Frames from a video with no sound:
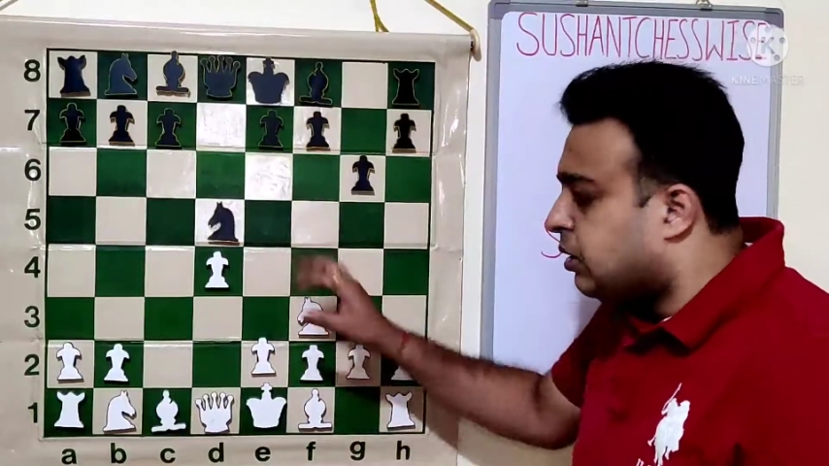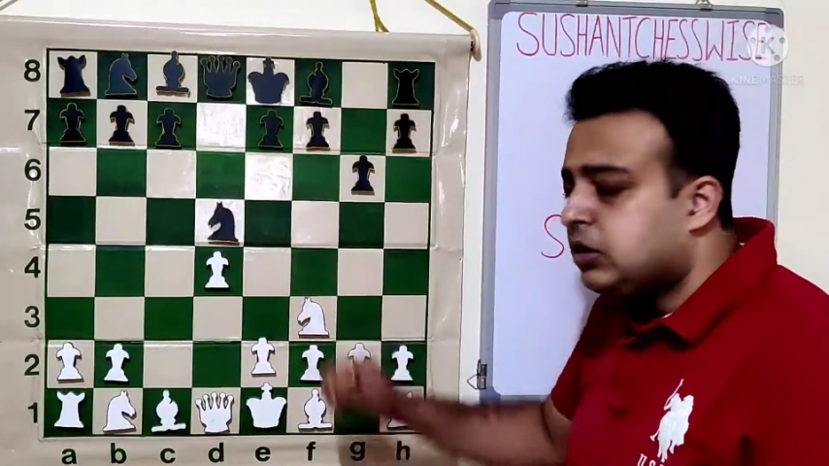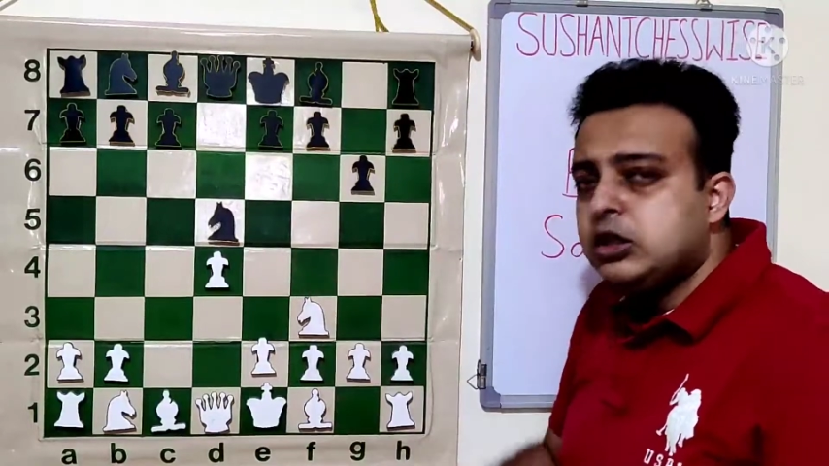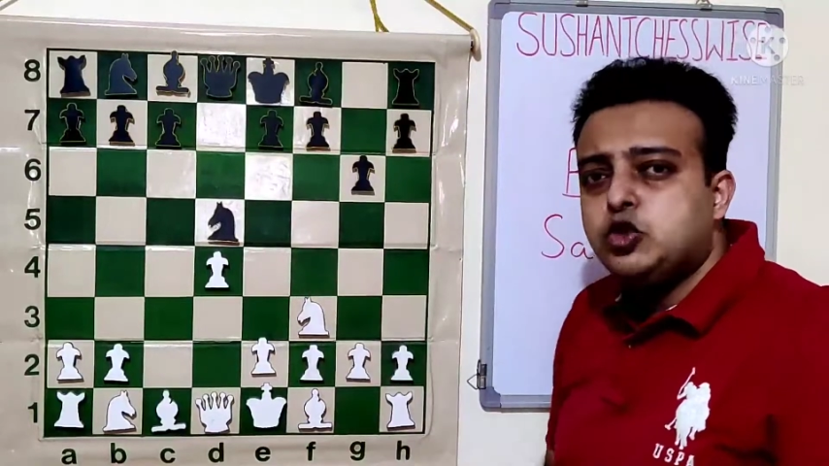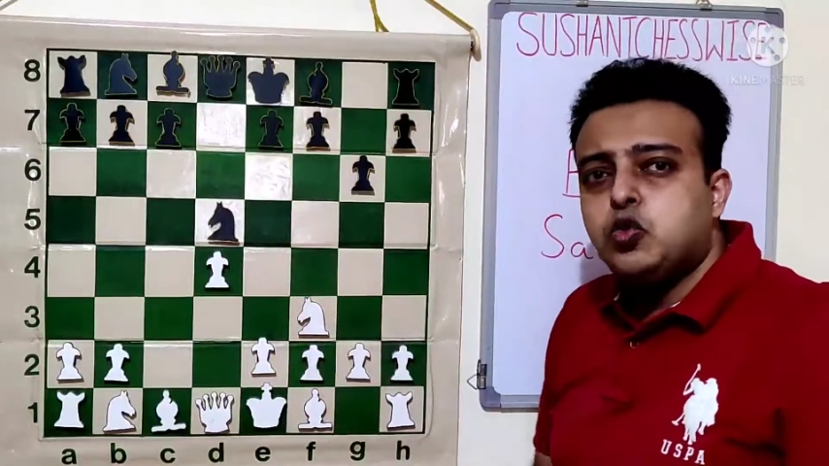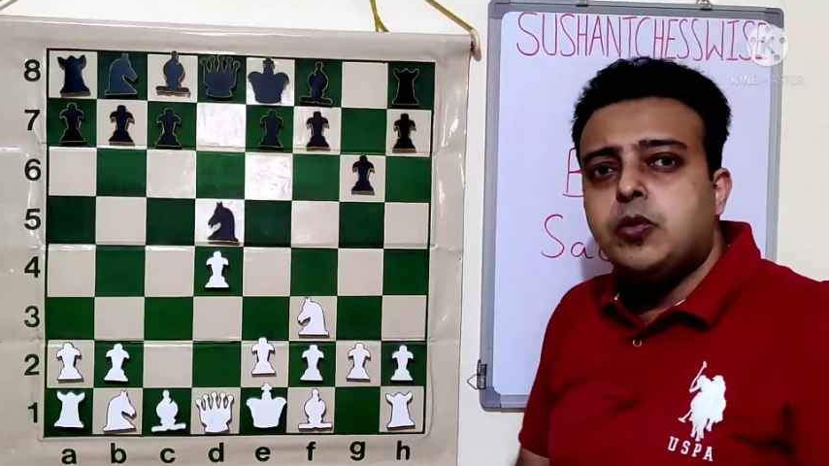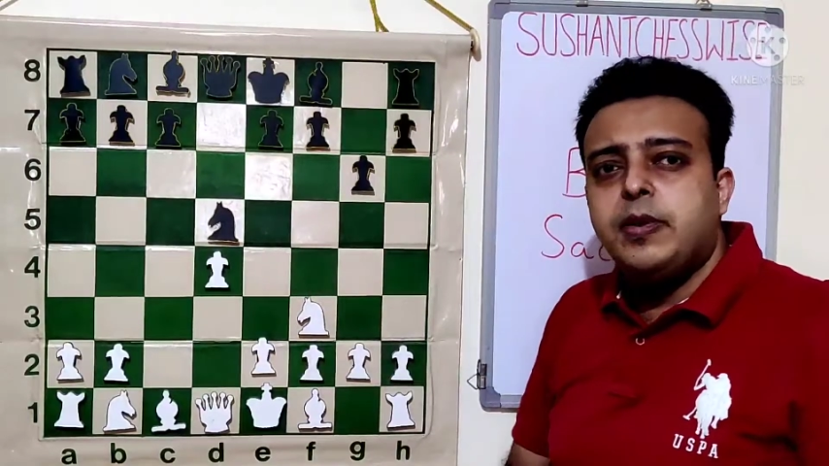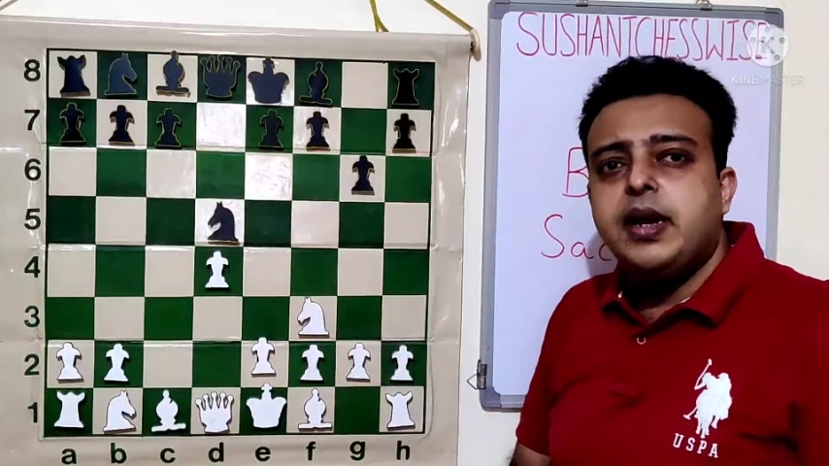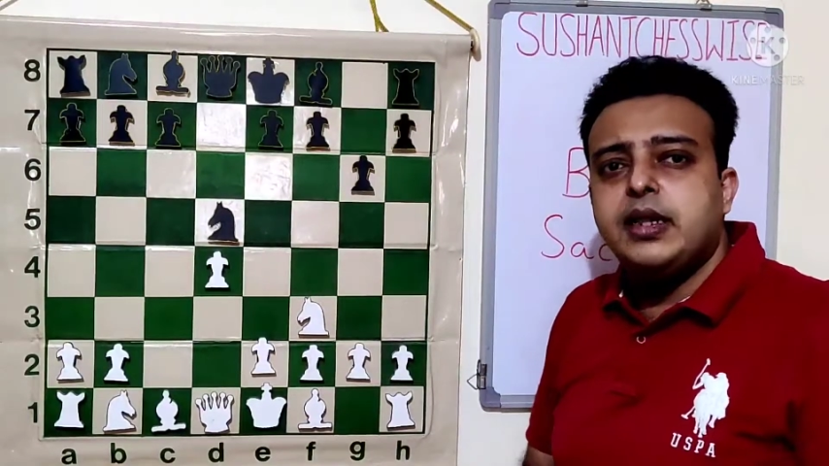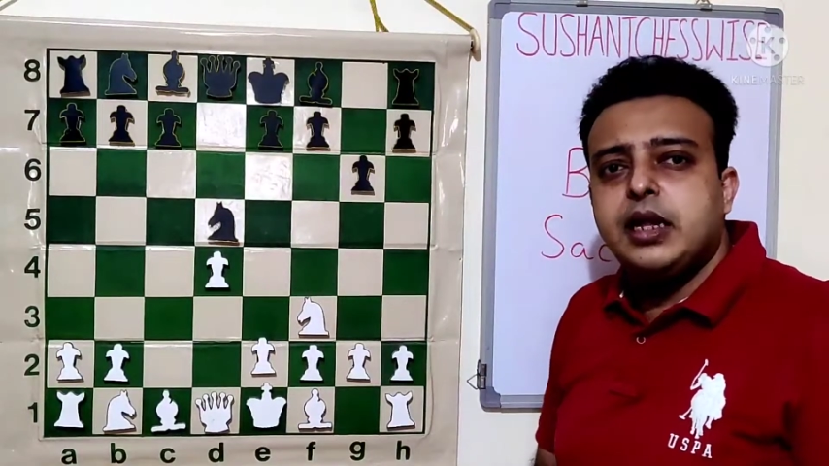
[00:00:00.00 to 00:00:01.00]
This should
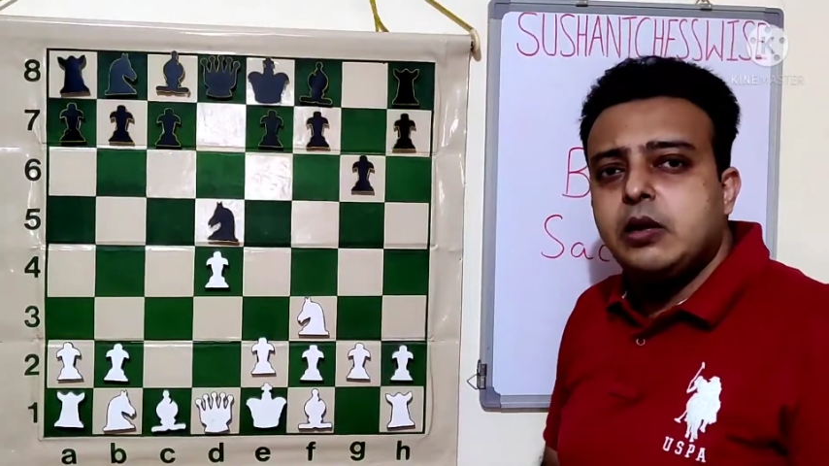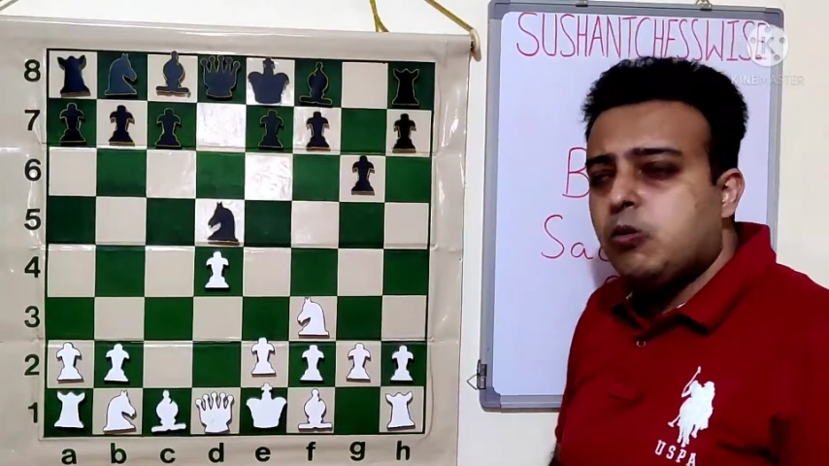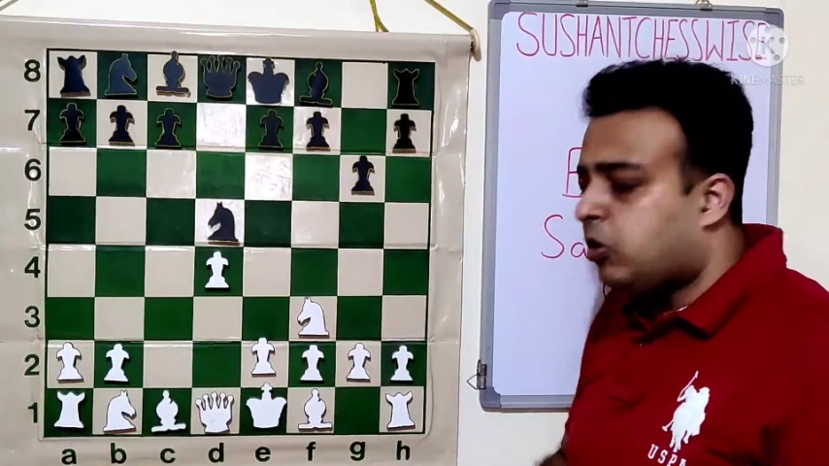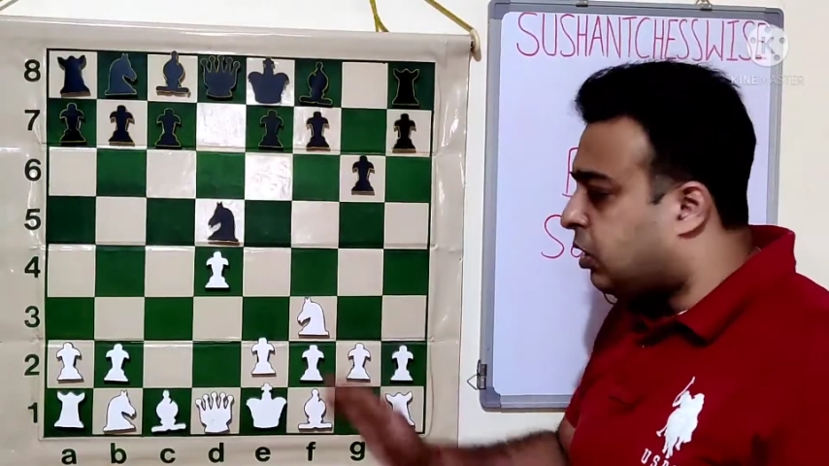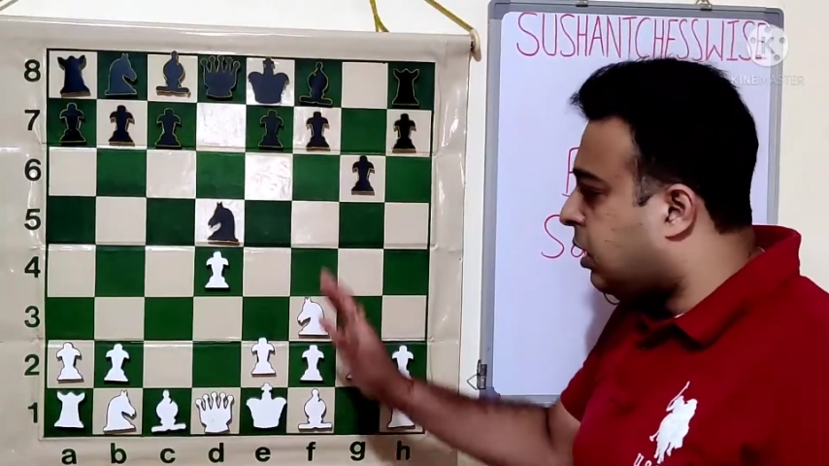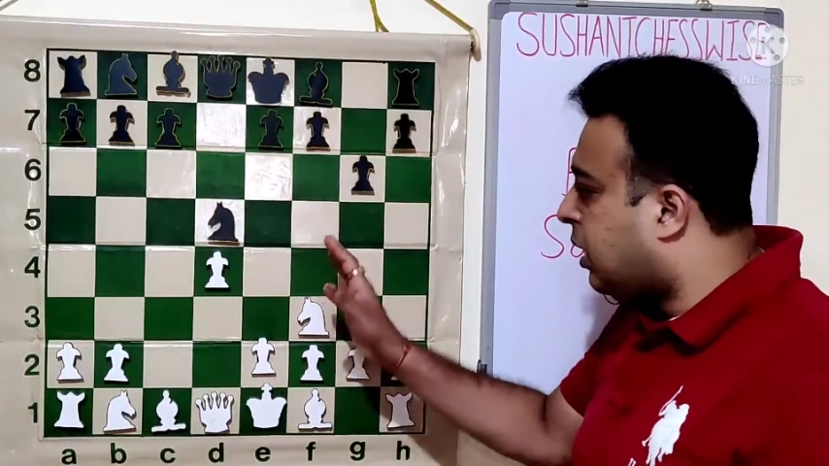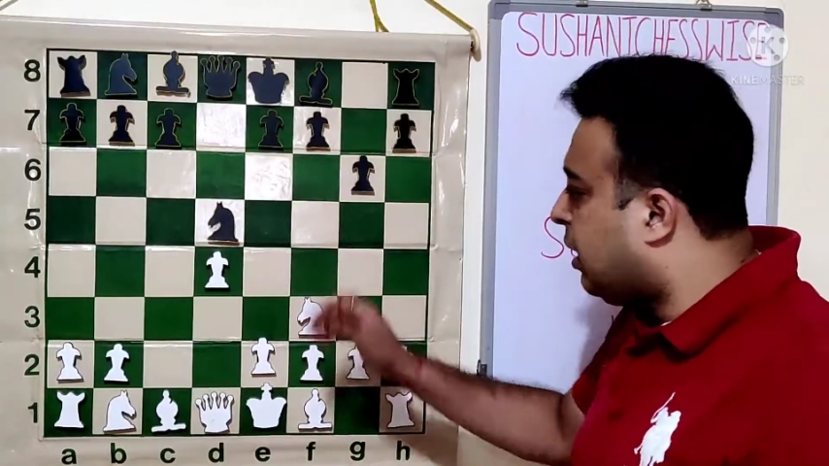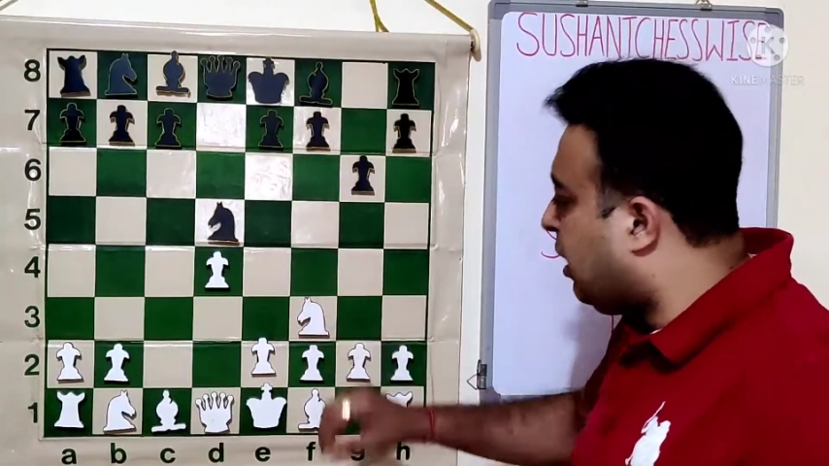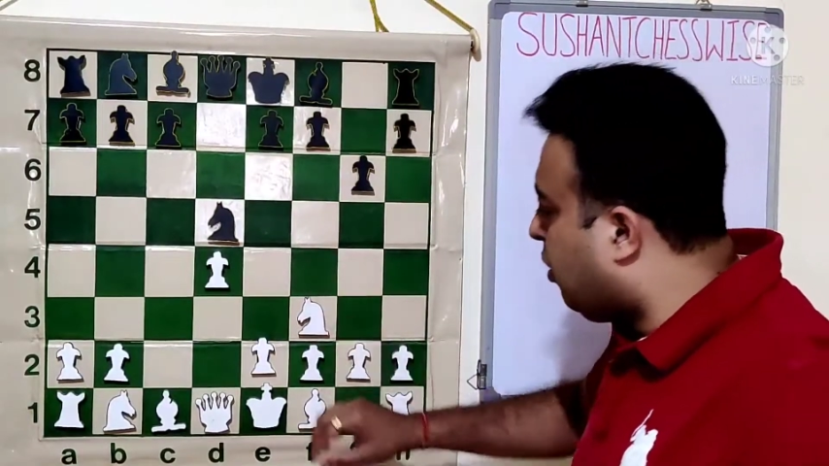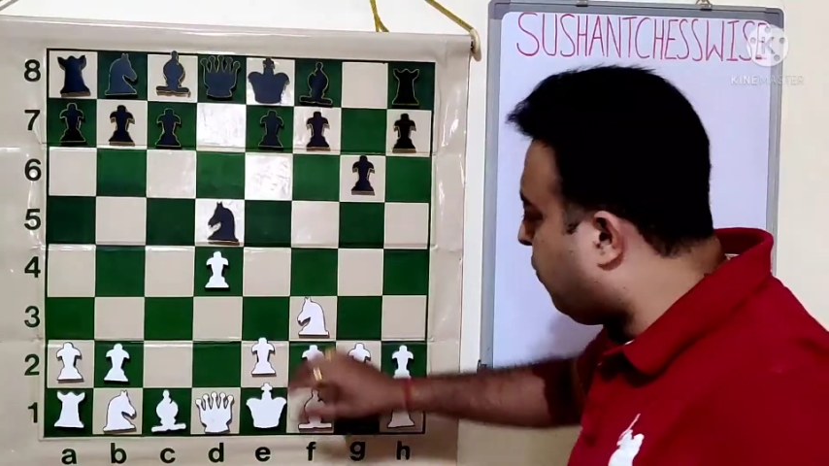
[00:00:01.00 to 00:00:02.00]
be, I think, modern
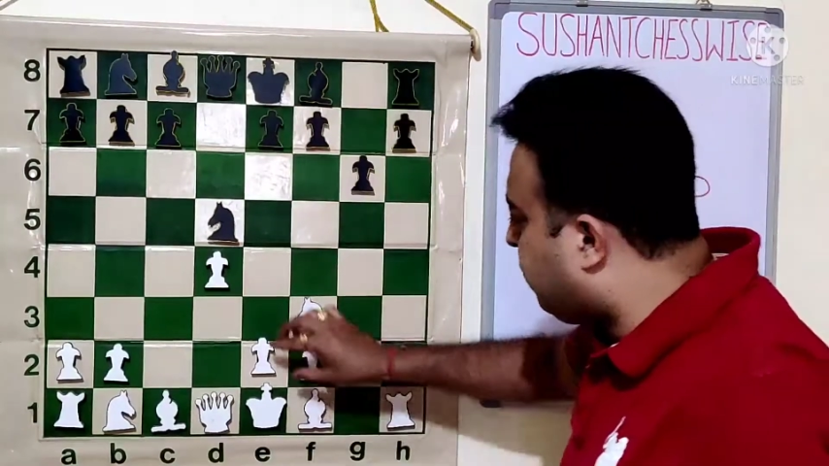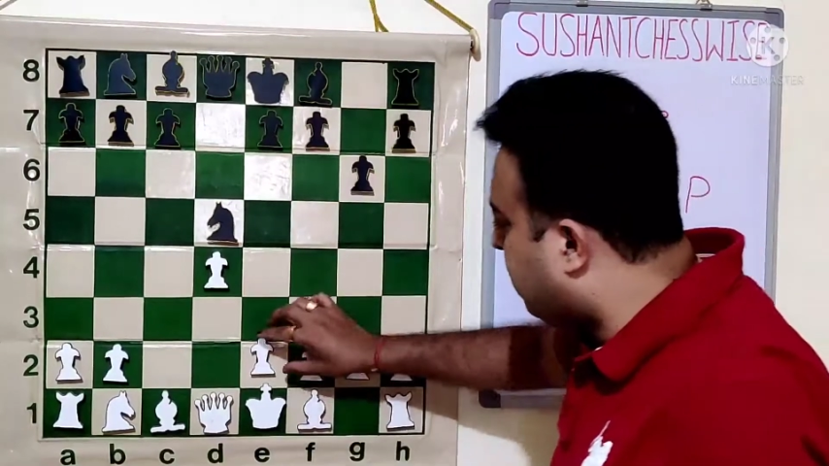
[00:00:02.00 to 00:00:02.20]
handling of